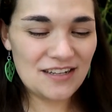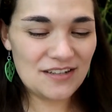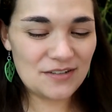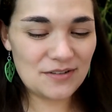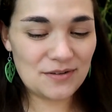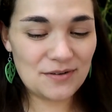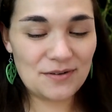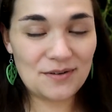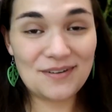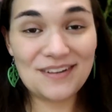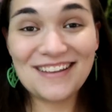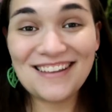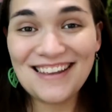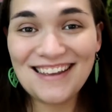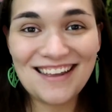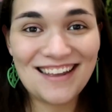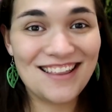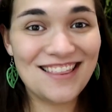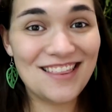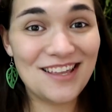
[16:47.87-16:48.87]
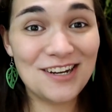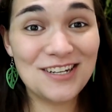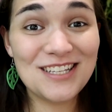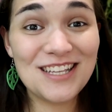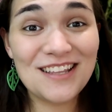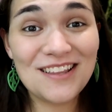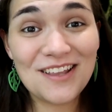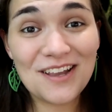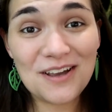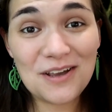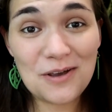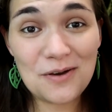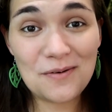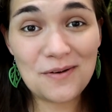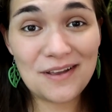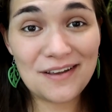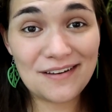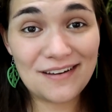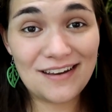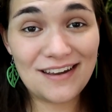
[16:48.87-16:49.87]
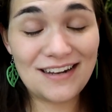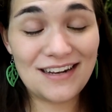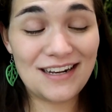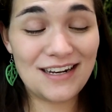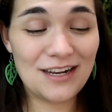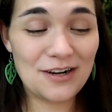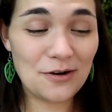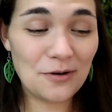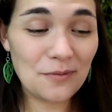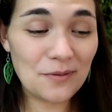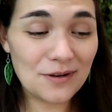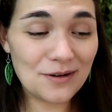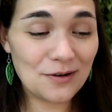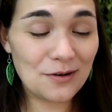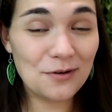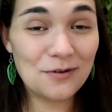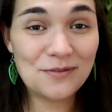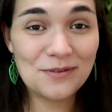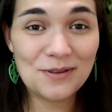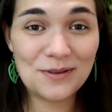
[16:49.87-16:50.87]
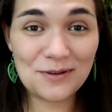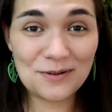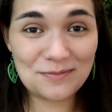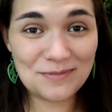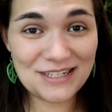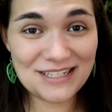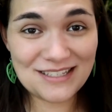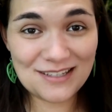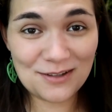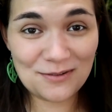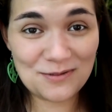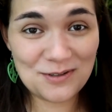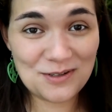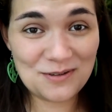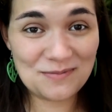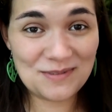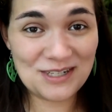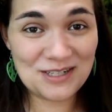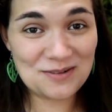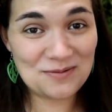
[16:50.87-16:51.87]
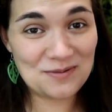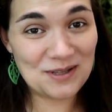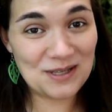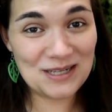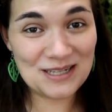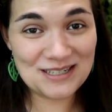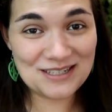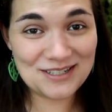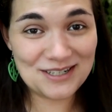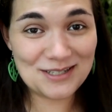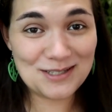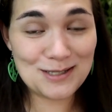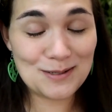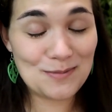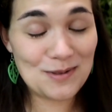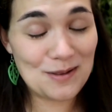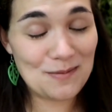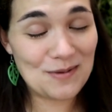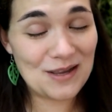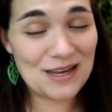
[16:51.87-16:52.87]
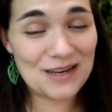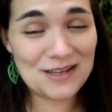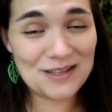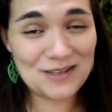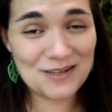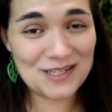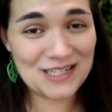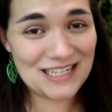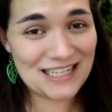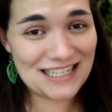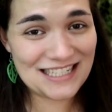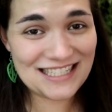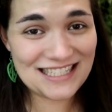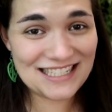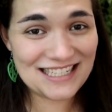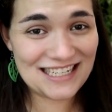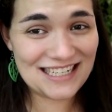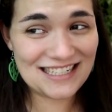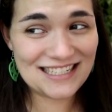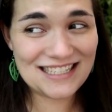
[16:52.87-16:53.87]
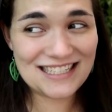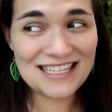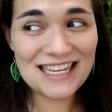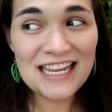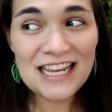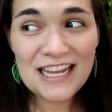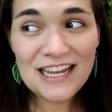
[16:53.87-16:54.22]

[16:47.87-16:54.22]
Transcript: So yeah, there's a lot going on and I don't want to overload myself too much while I adjust to being back in the United States